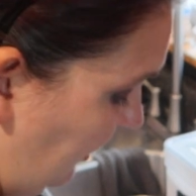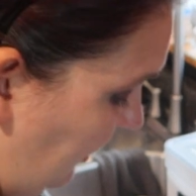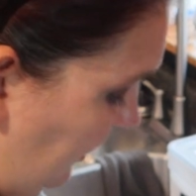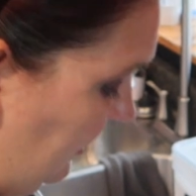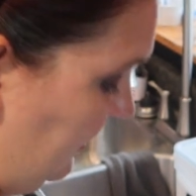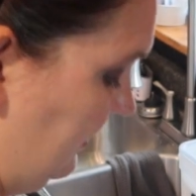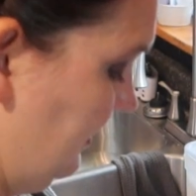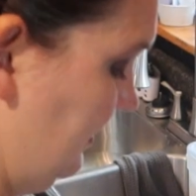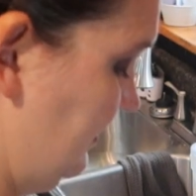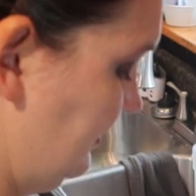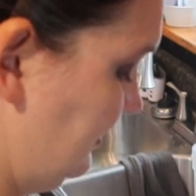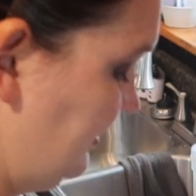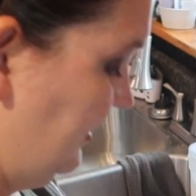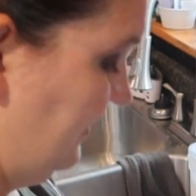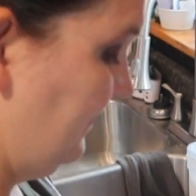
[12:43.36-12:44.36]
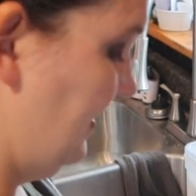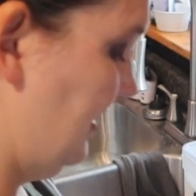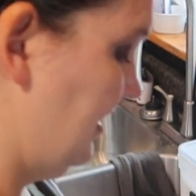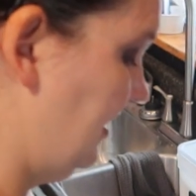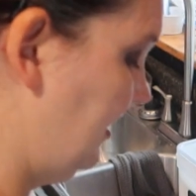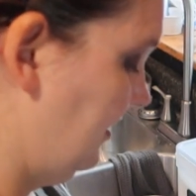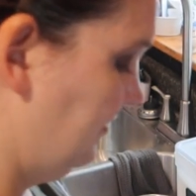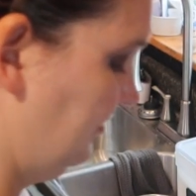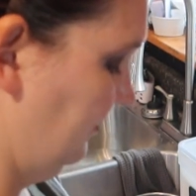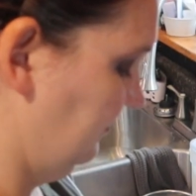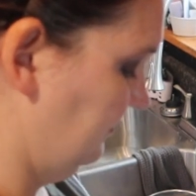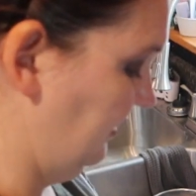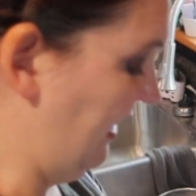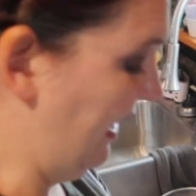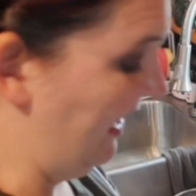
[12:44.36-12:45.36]
and see if he could eat
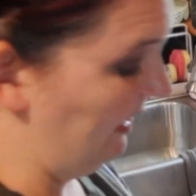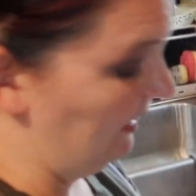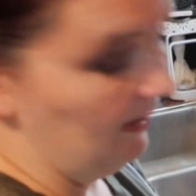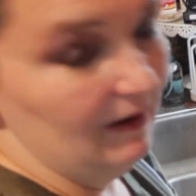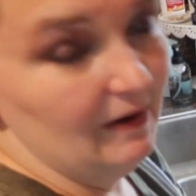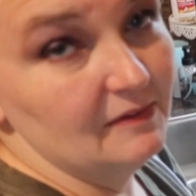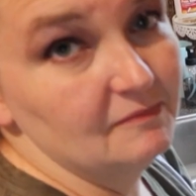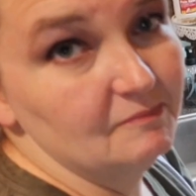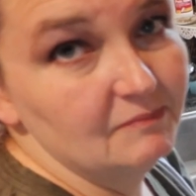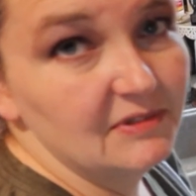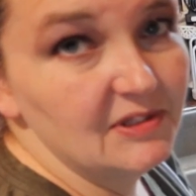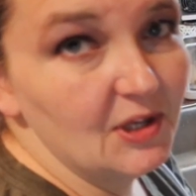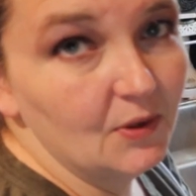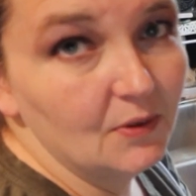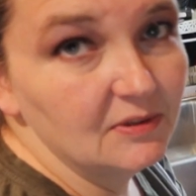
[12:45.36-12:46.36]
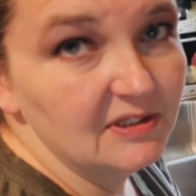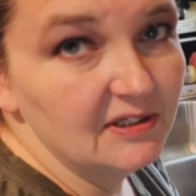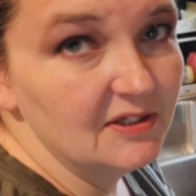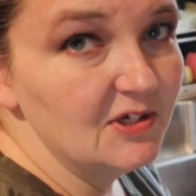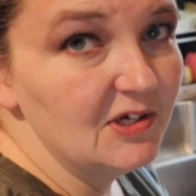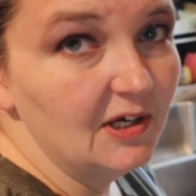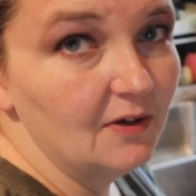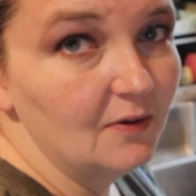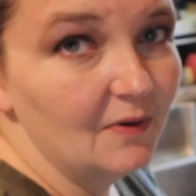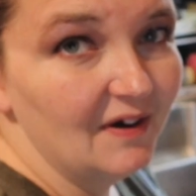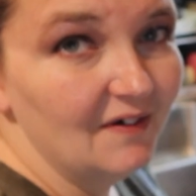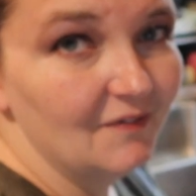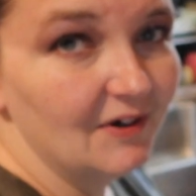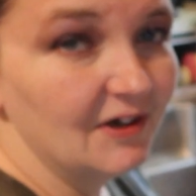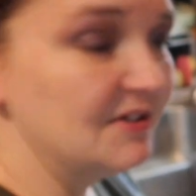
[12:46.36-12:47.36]
gluten. And so since
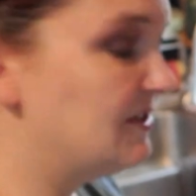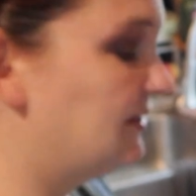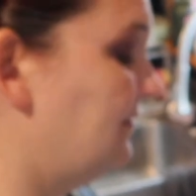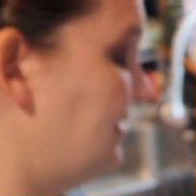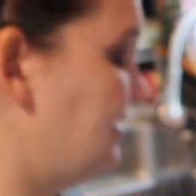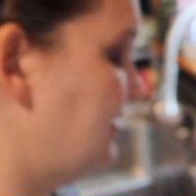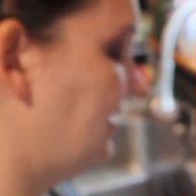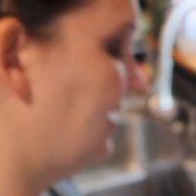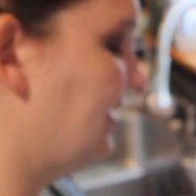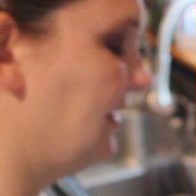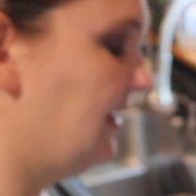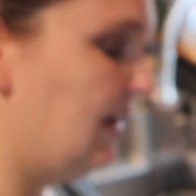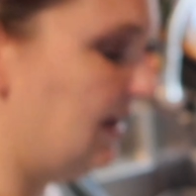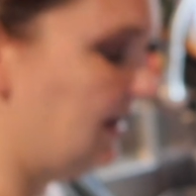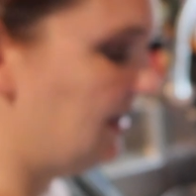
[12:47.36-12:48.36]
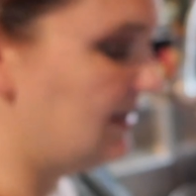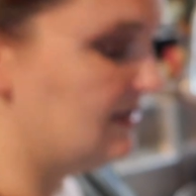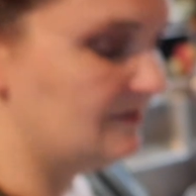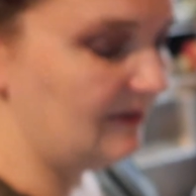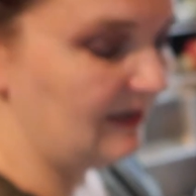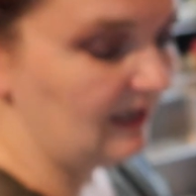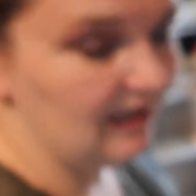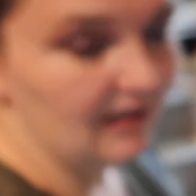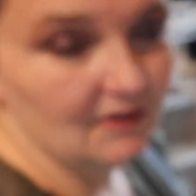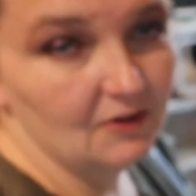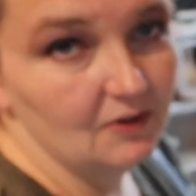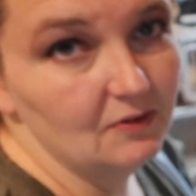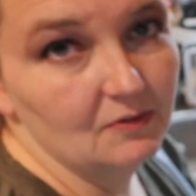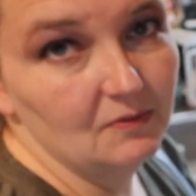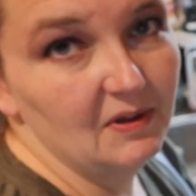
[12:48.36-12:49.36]
January 1st of this year, he's been eating
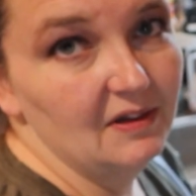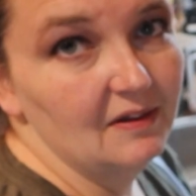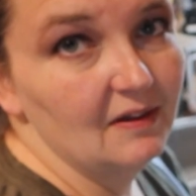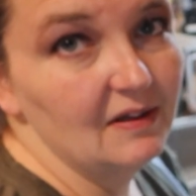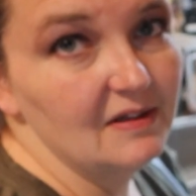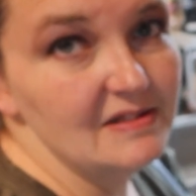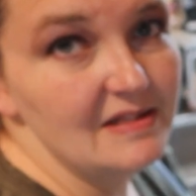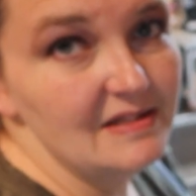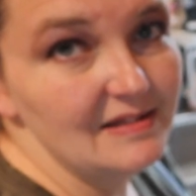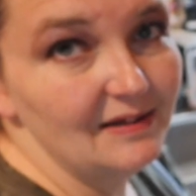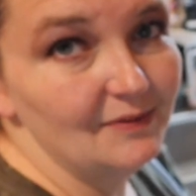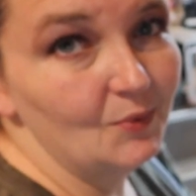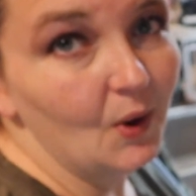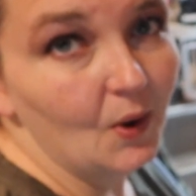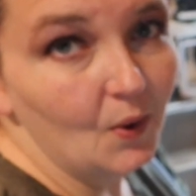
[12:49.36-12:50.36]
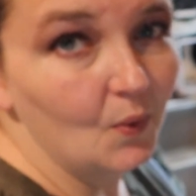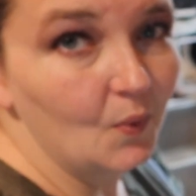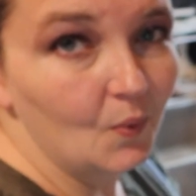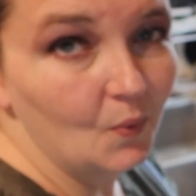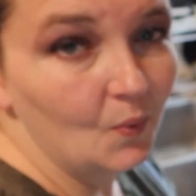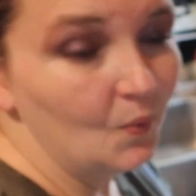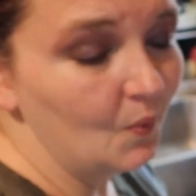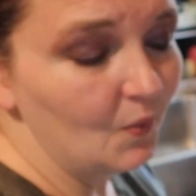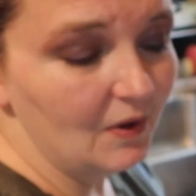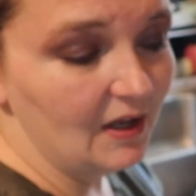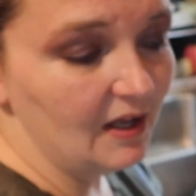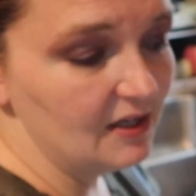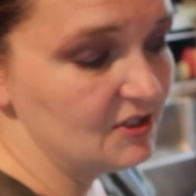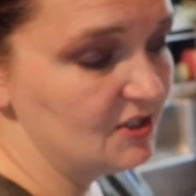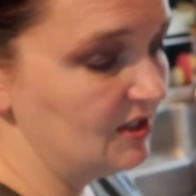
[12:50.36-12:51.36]
gluten with 0
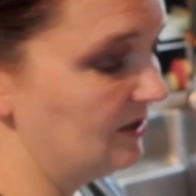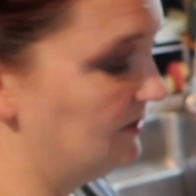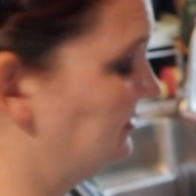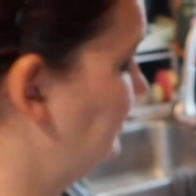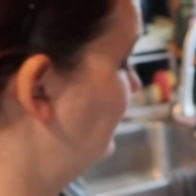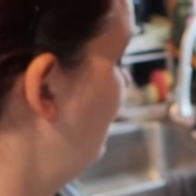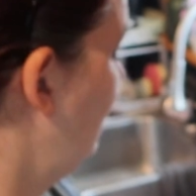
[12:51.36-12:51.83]
issues.